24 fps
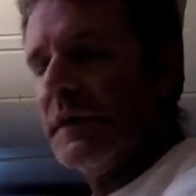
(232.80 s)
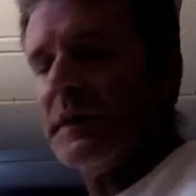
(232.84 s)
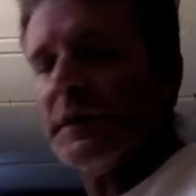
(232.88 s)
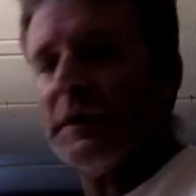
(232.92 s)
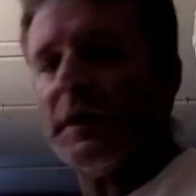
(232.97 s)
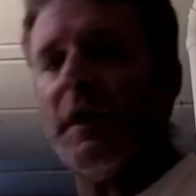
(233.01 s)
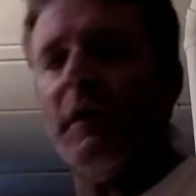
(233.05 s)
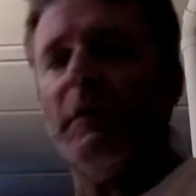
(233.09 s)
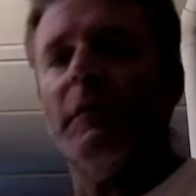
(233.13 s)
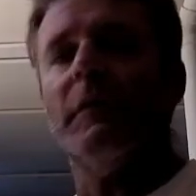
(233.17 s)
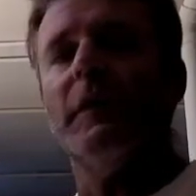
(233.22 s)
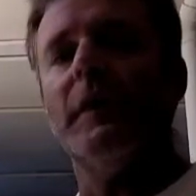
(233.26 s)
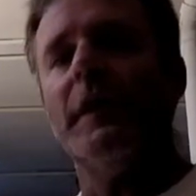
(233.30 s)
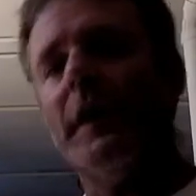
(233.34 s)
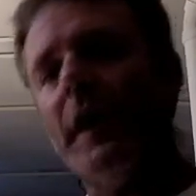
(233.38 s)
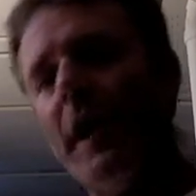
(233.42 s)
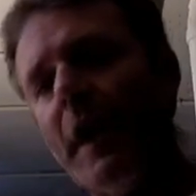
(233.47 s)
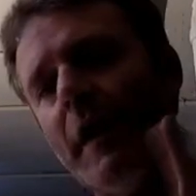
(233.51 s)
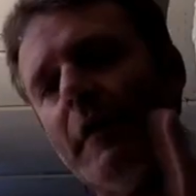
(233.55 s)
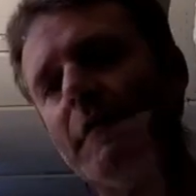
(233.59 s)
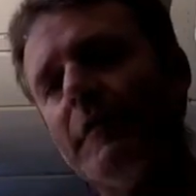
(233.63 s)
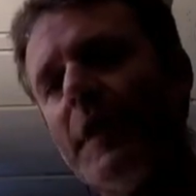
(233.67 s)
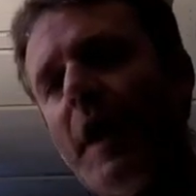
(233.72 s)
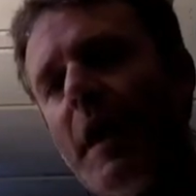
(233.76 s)
So
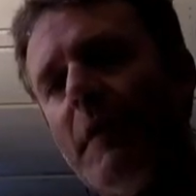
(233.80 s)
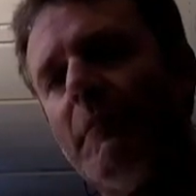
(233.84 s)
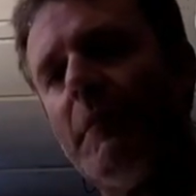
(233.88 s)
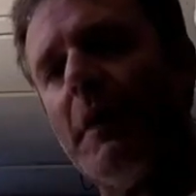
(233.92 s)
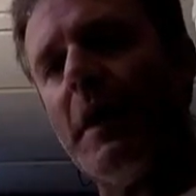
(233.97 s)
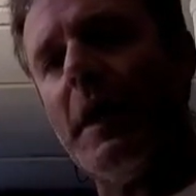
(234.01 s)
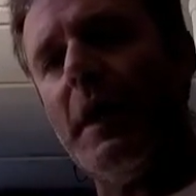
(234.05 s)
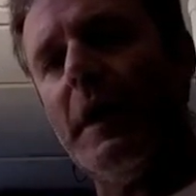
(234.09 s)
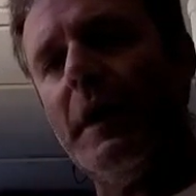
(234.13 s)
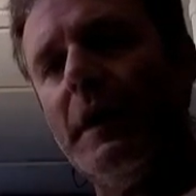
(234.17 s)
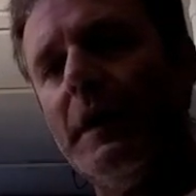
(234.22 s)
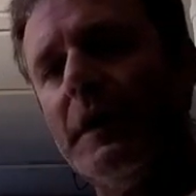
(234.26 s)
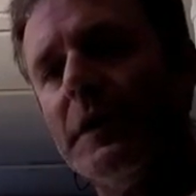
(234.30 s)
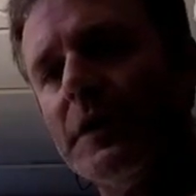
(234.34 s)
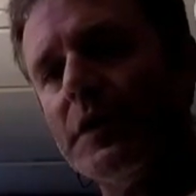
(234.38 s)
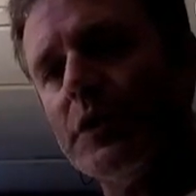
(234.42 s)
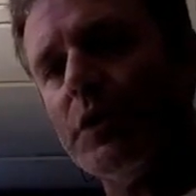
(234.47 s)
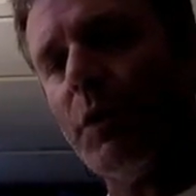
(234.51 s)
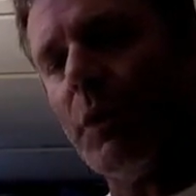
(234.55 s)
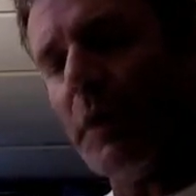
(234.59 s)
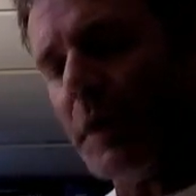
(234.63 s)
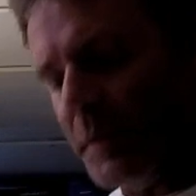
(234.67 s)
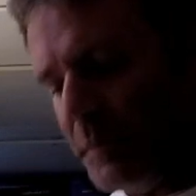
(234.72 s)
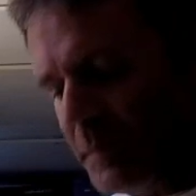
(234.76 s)
now I've got my
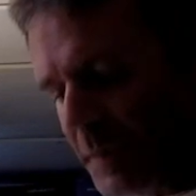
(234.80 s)
20